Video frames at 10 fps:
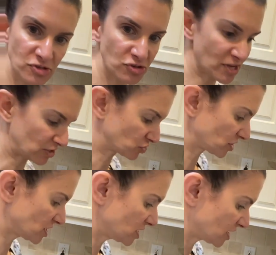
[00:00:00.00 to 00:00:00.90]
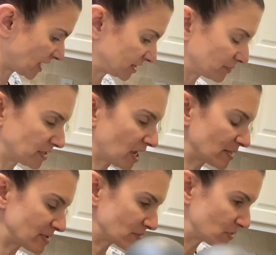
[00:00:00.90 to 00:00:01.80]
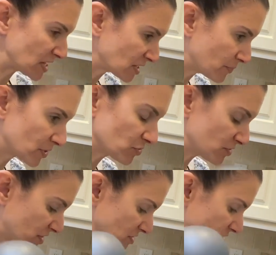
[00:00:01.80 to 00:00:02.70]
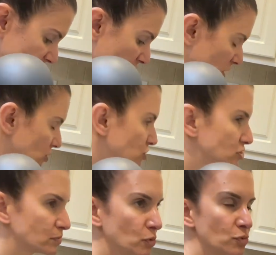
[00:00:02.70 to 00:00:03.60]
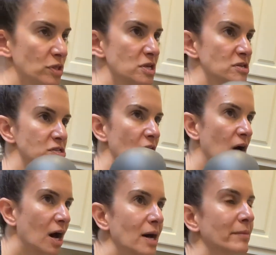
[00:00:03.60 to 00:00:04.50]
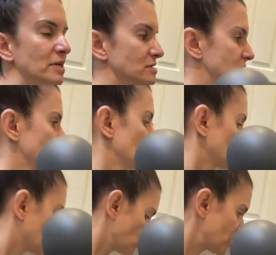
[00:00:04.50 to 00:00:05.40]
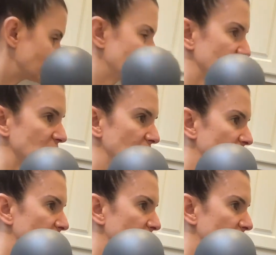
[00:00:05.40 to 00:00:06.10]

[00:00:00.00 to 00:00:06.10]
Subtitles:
there's actually a heating element. I make peanut butter in this, smoothies, hummus, gravy,